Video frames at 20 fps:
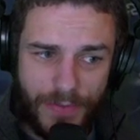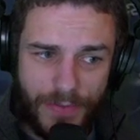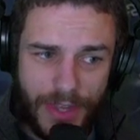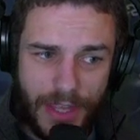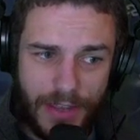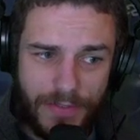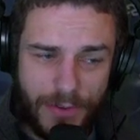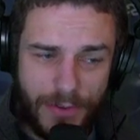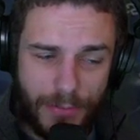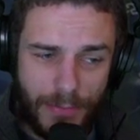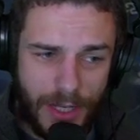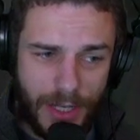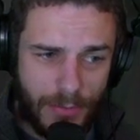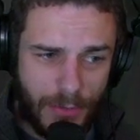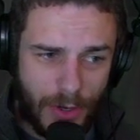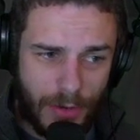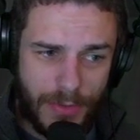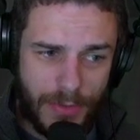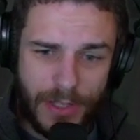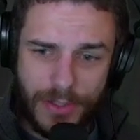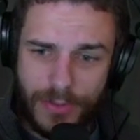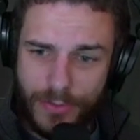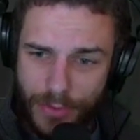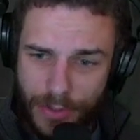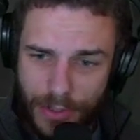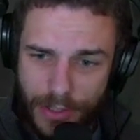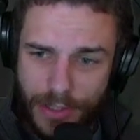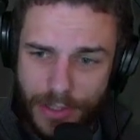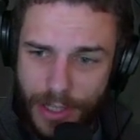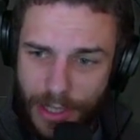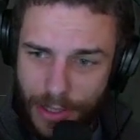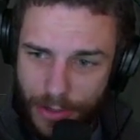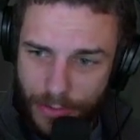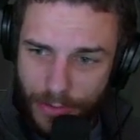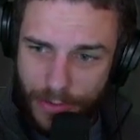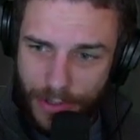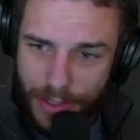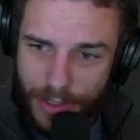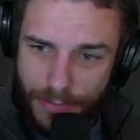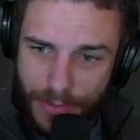if your minimum is really
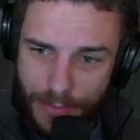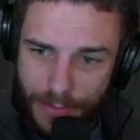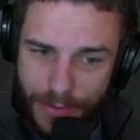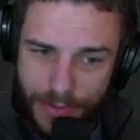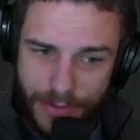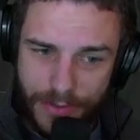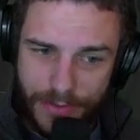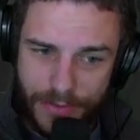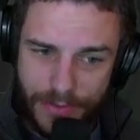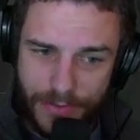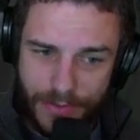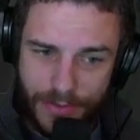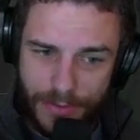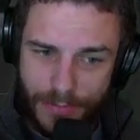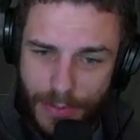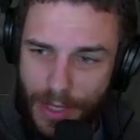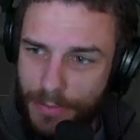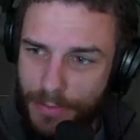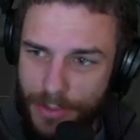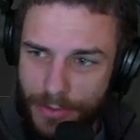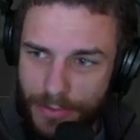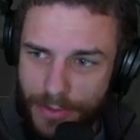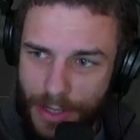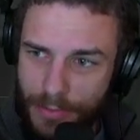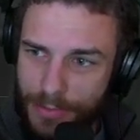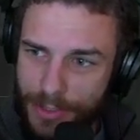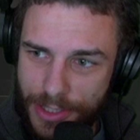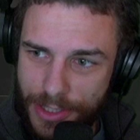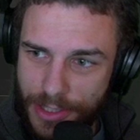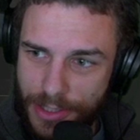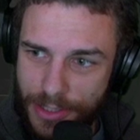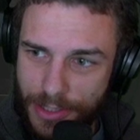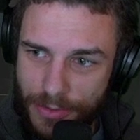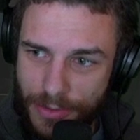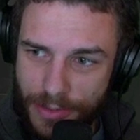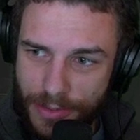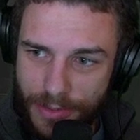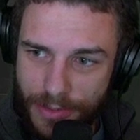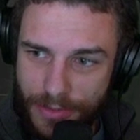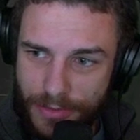low and people just spam you dumb shit, you
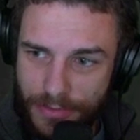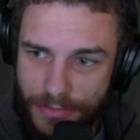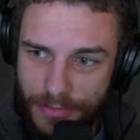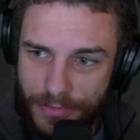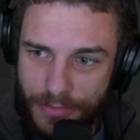can just